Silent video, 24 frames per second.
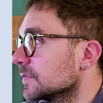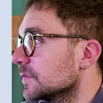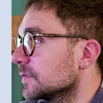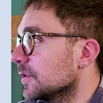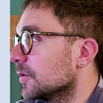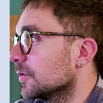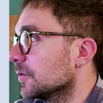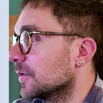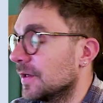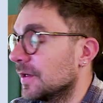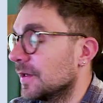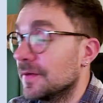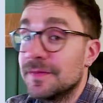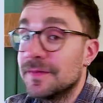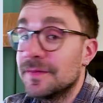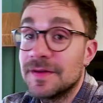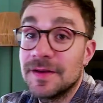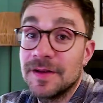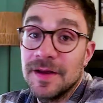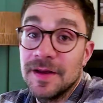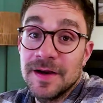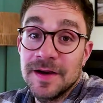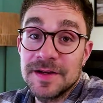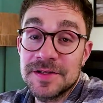Okay,
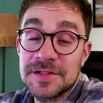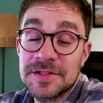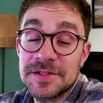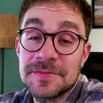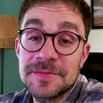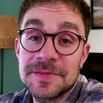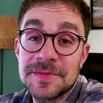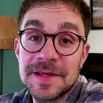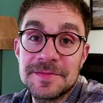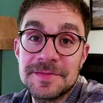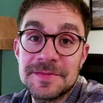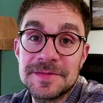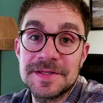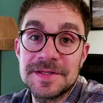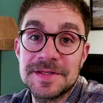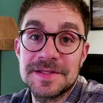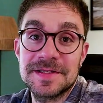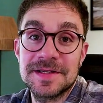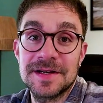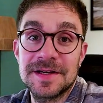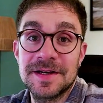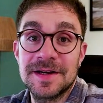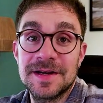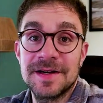sometimes
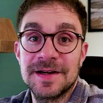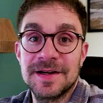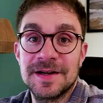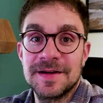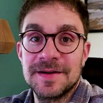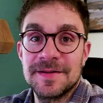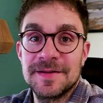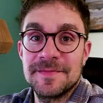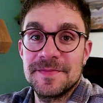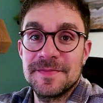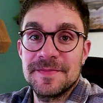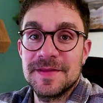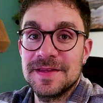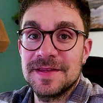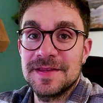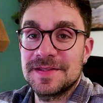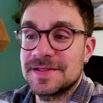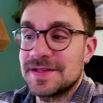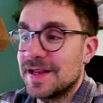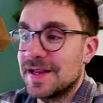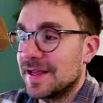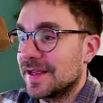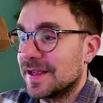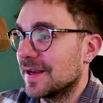
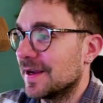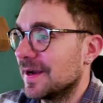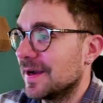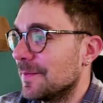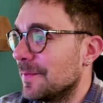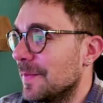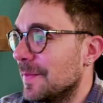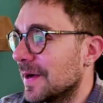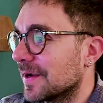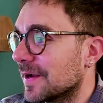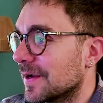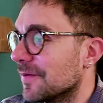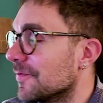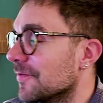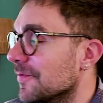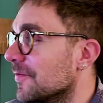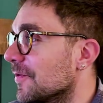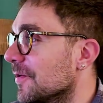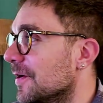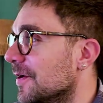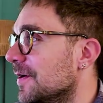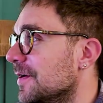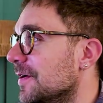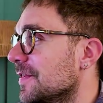it's like a back and
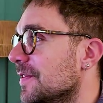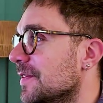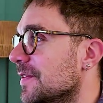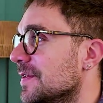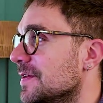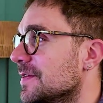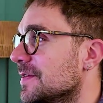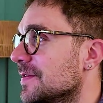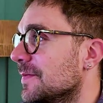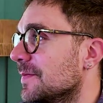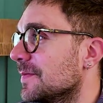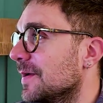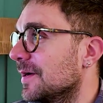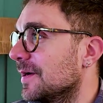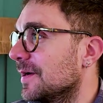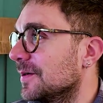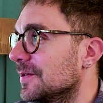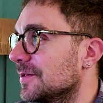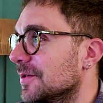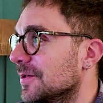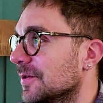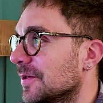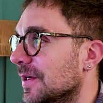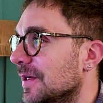forth. It's
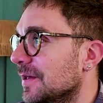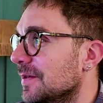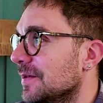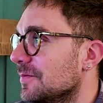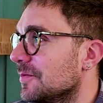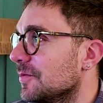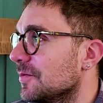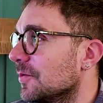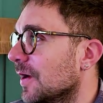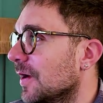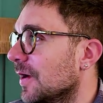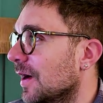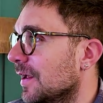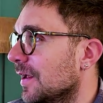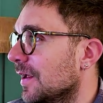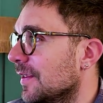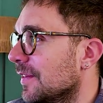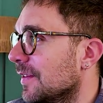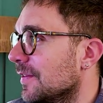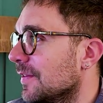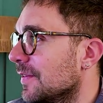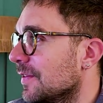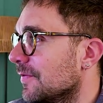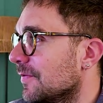about, okay, I
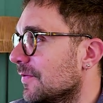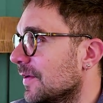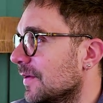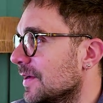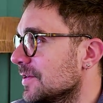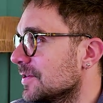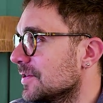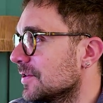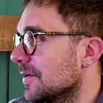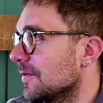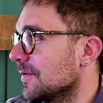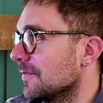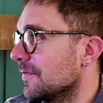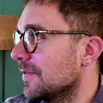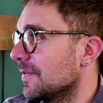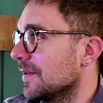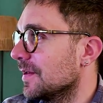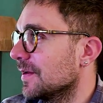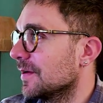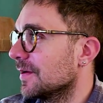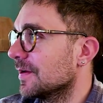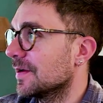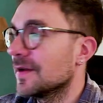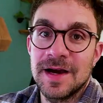identify
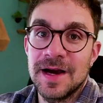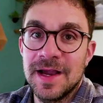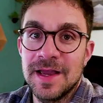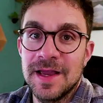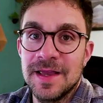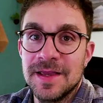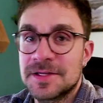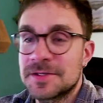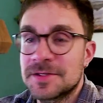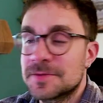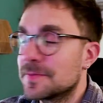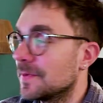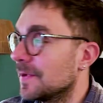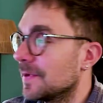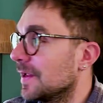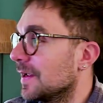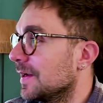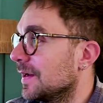something, I explain